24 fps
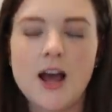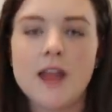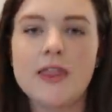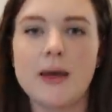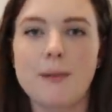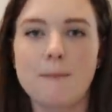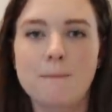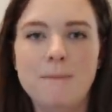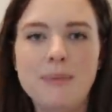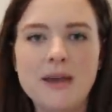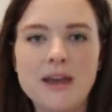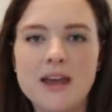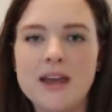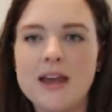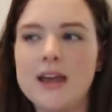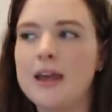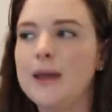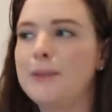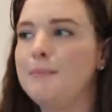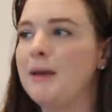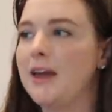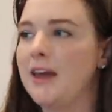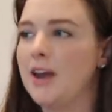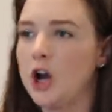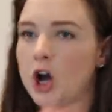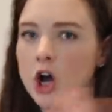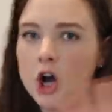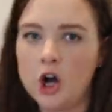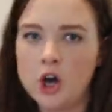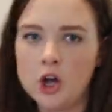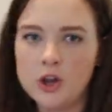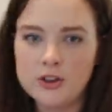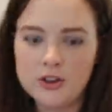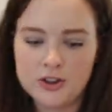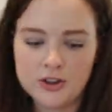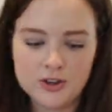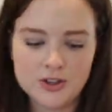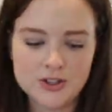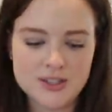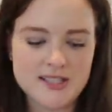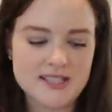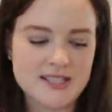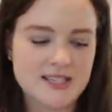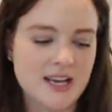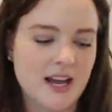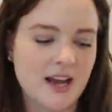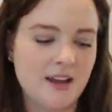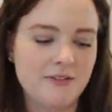the bib and all the little
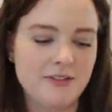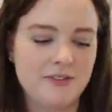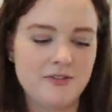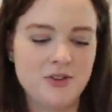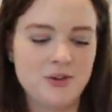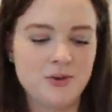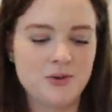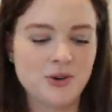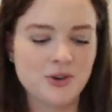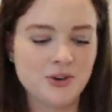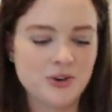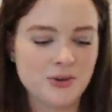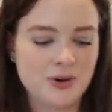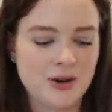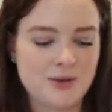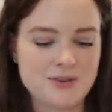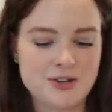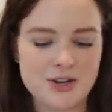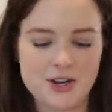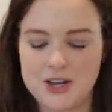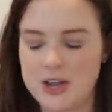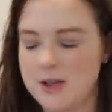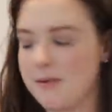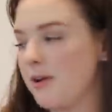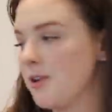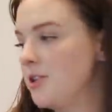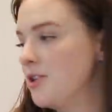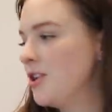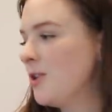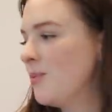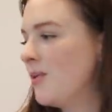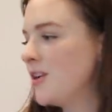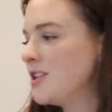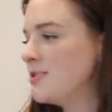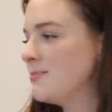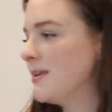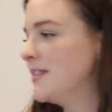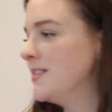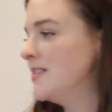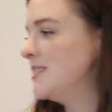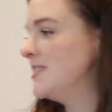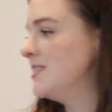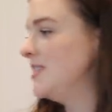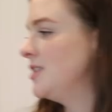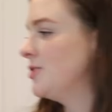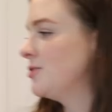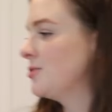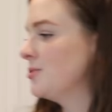stuff. If you don't know what I'm talking about, you can watch my
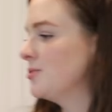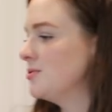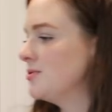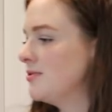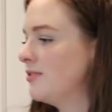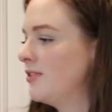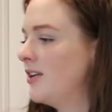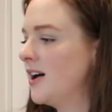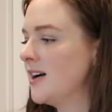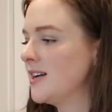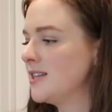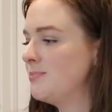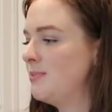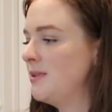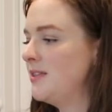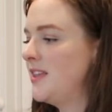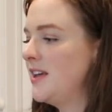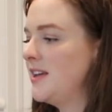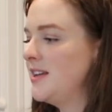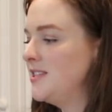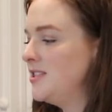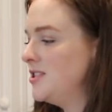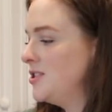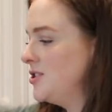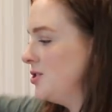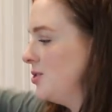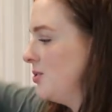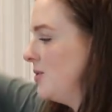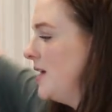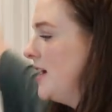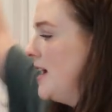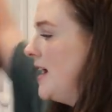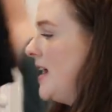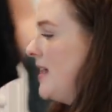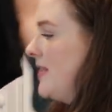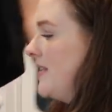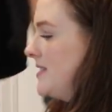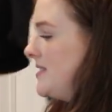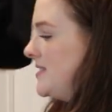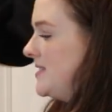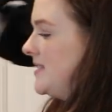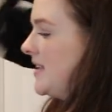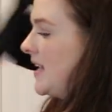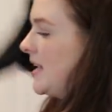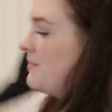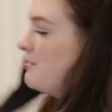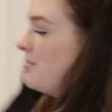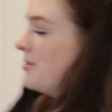Disney cruise vlogs, but they do this
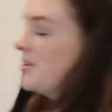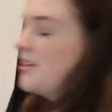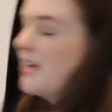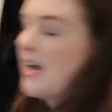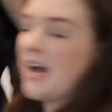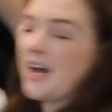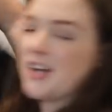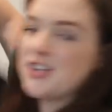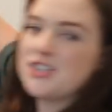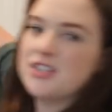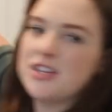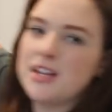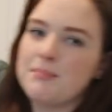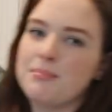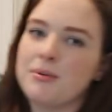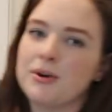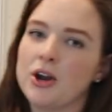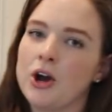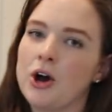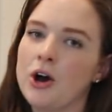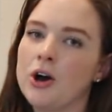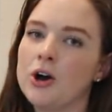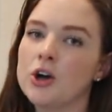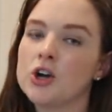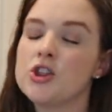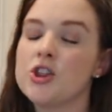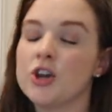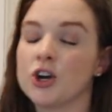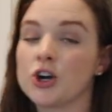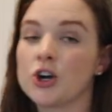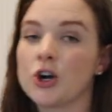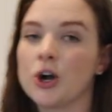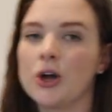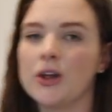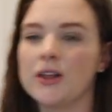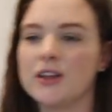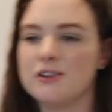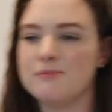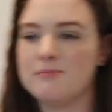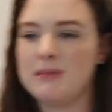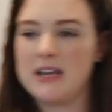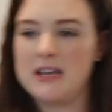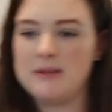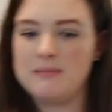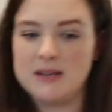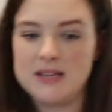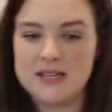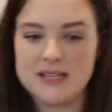diaper dash and they put all the crawling
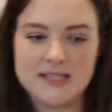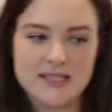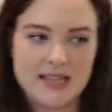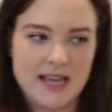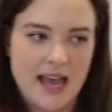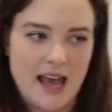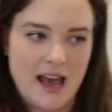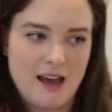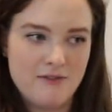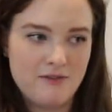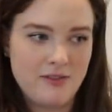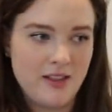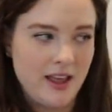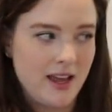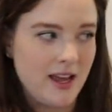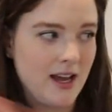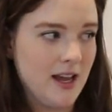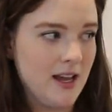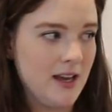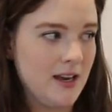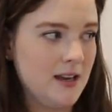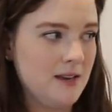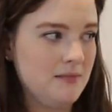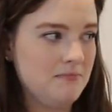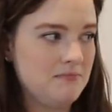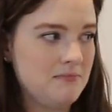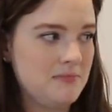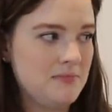babies, they have like a